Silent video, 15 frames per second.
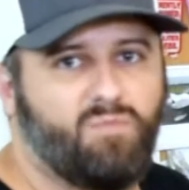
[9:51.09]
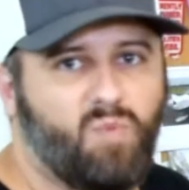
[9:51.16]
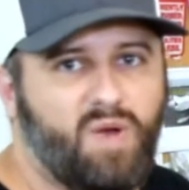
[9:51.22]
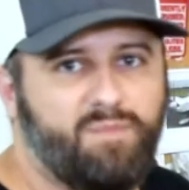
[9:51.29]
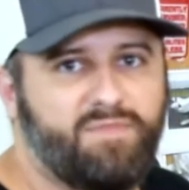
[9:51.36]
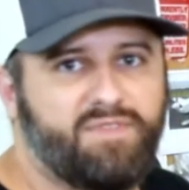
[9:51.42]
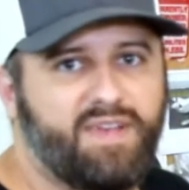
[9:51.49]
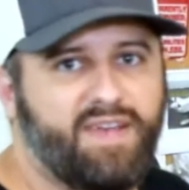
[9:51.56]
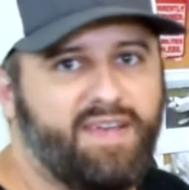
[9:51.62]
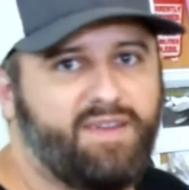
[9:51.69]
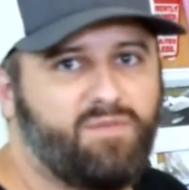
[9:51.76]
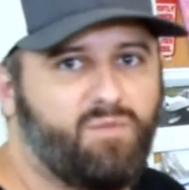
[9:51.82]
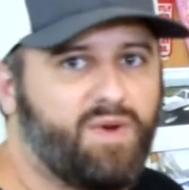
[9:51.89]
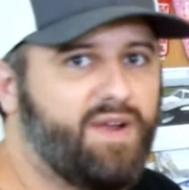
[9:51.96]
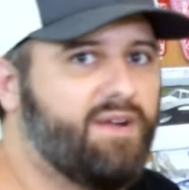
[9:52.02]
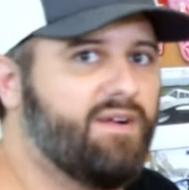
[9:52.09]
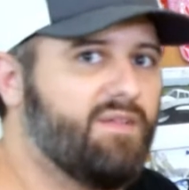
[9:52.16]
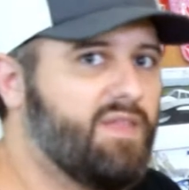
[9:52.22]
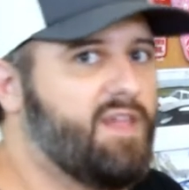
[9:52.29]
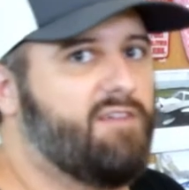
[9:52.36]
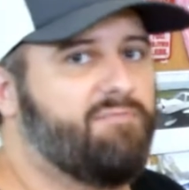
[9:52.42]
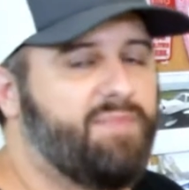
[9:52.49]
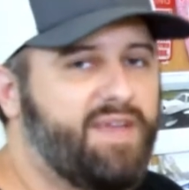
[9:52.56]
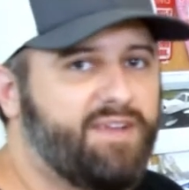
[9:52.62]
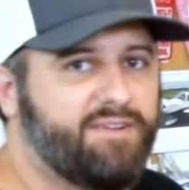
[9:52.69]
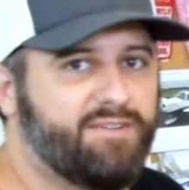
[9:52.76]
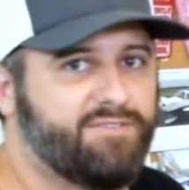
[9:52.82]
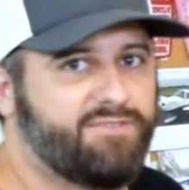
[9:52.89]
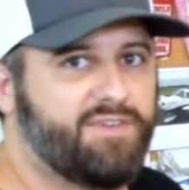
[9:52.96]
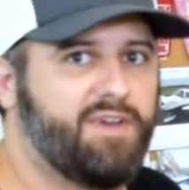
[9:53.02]
website where a lot of
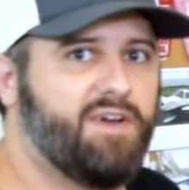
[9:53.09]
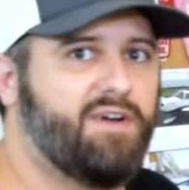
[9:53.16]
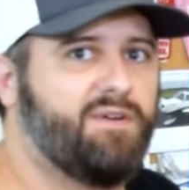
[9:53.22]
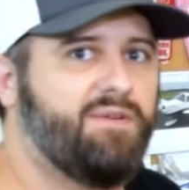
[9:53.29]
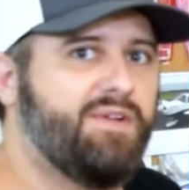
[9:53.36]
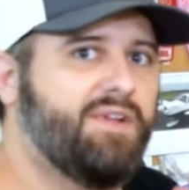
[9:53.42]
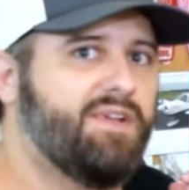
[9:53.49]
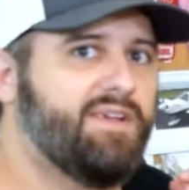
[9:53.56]
makers go,